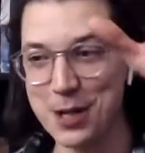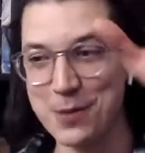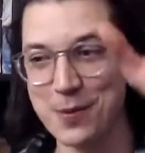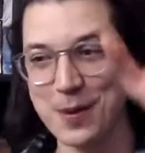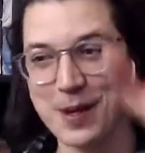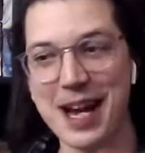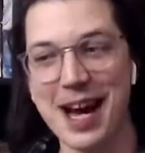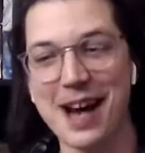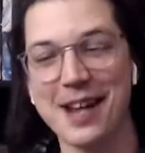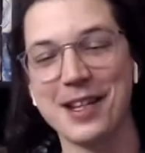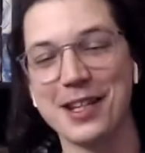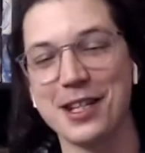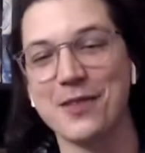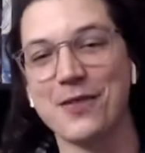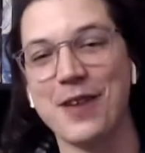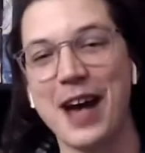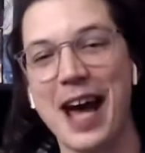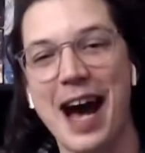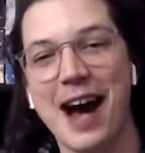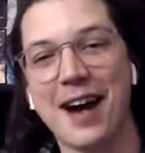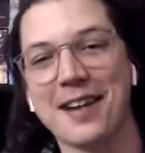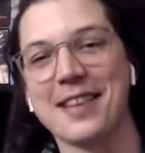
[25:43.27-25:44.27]
But now that you've
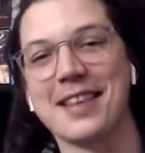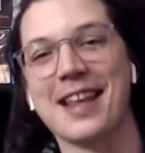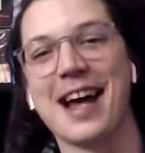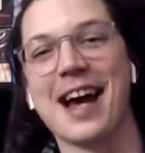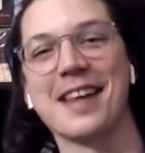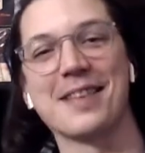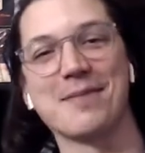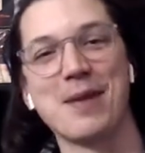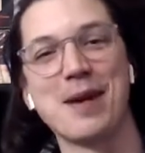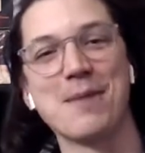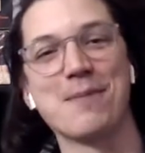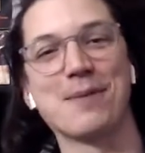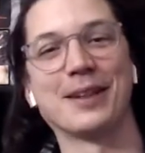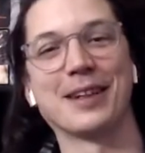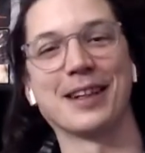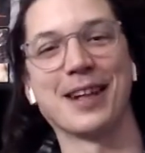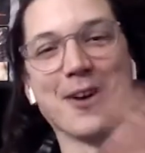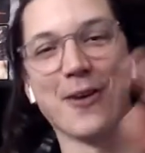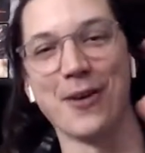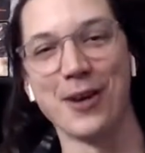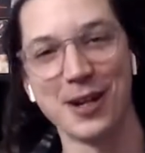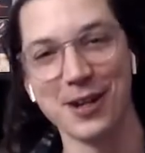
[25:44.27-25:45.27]
outed that, people are
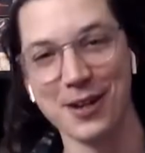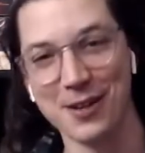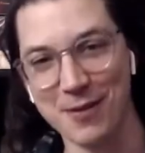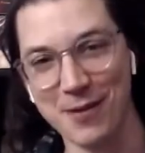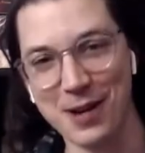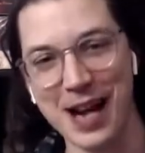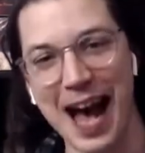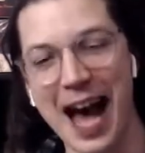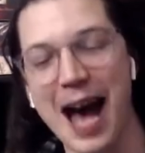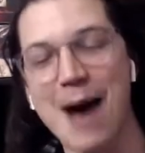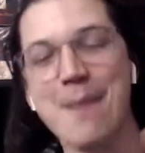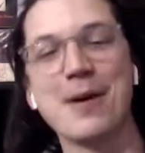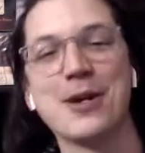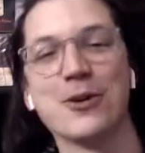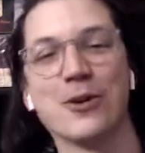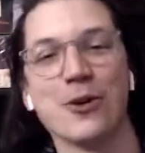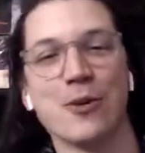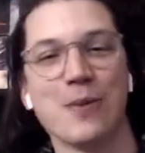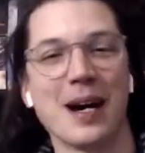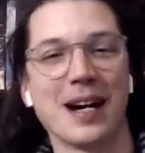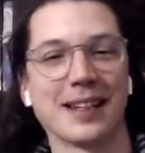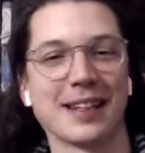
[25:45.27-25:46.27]
going to hammer you
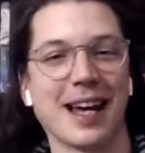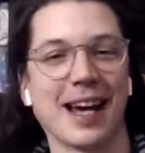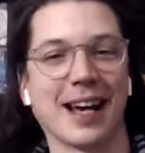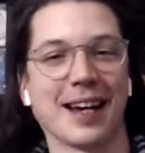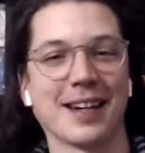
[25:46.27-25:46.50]
about that,